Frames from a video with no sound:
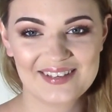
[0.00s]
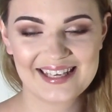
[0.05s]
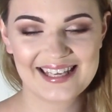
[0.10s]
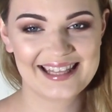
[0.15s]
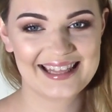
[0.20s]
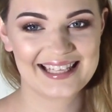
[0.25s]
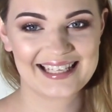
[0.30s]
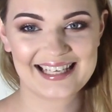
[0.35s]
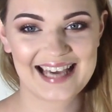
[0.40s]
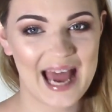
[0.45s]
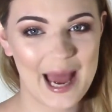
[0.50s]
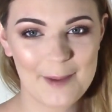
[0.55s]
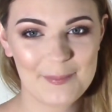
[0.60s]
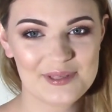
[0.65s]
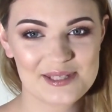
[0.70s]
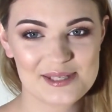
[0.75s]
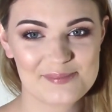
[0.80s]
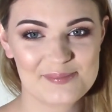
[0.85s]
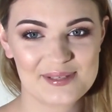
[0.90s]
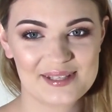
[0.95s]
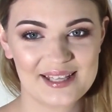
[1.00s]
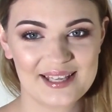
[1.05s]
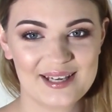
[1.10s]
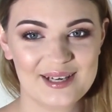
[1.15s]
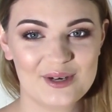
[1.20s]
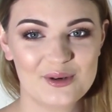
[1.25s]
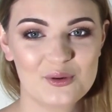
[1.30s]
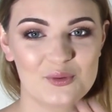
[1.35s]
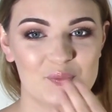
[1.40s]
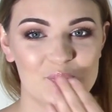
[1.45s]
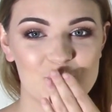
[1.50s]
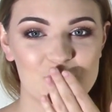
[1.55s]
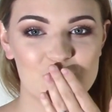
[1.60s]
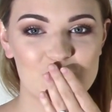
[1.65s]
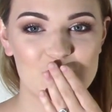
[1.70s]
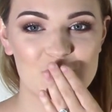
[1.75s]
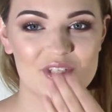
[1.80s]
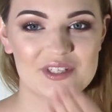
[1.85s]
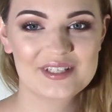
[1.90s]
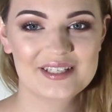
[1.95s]
in the comments below.
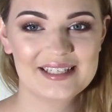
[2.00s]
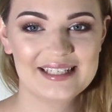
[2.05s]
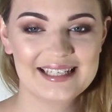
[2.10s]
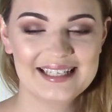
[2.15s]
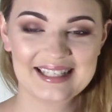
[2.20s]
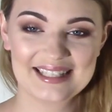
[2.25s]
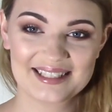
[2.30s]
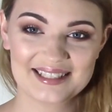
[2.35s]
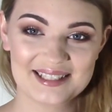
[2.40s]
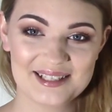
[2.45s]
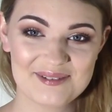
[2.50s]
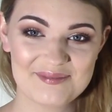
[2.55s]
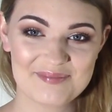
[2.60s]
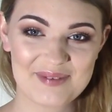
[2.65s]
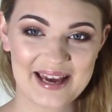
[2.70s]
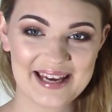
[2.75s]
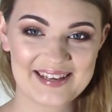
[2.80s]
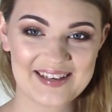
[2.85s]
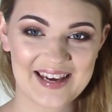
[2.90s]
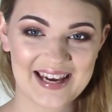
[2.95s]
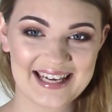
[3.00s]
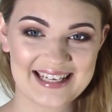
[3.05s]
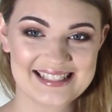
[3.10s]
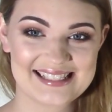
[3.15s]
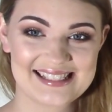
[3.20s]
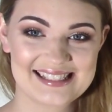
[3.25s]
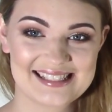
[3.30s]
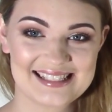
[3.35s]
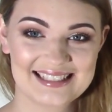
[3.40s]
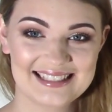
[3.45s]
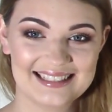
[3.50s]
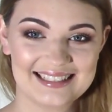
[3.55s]
Bye, guys.